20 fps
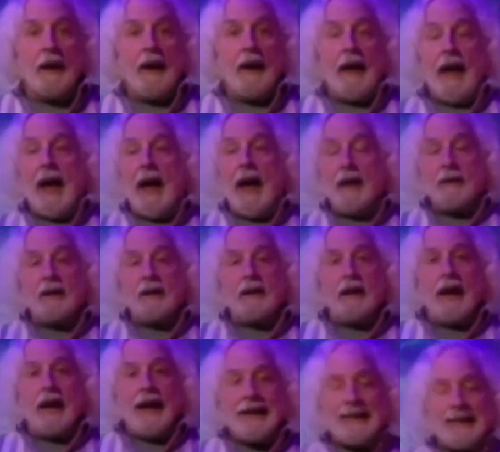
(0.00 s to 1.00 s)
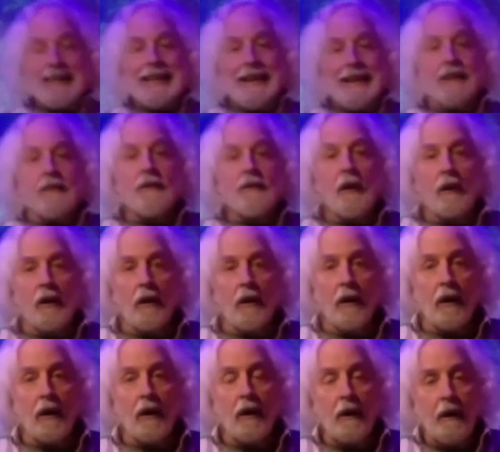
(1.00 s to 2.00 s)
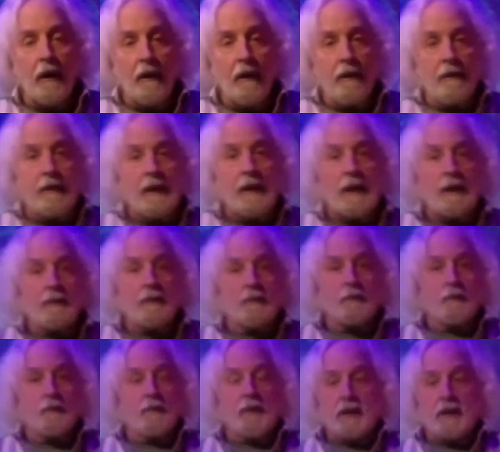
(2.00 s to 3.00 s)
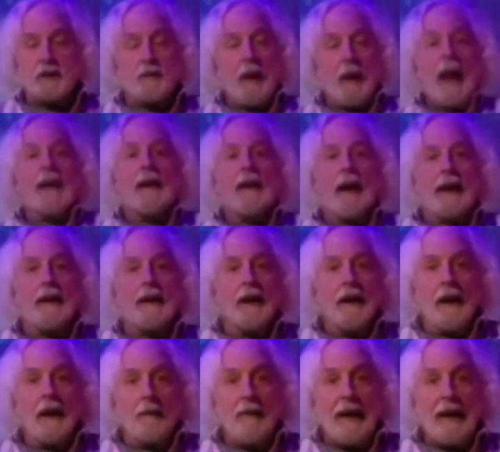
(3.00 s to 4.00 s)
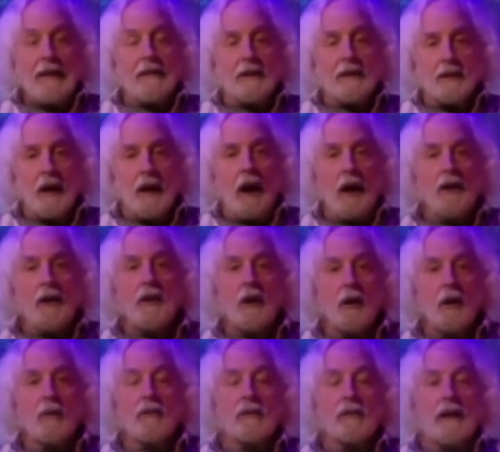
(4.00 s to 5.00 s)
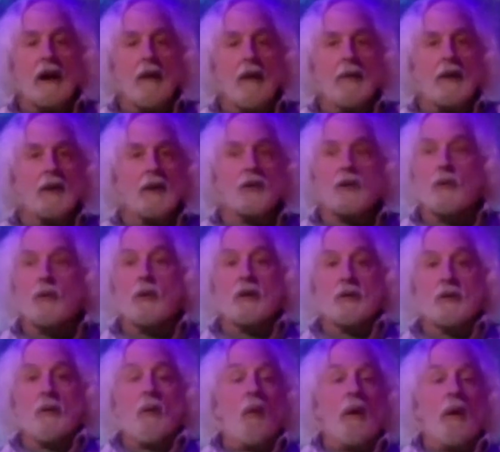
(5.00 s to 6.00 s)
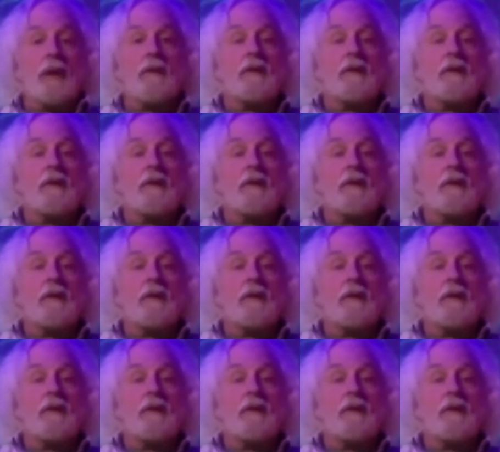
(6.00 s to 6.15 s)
and give her the spotlight. Make this unknown thereminist, who was one of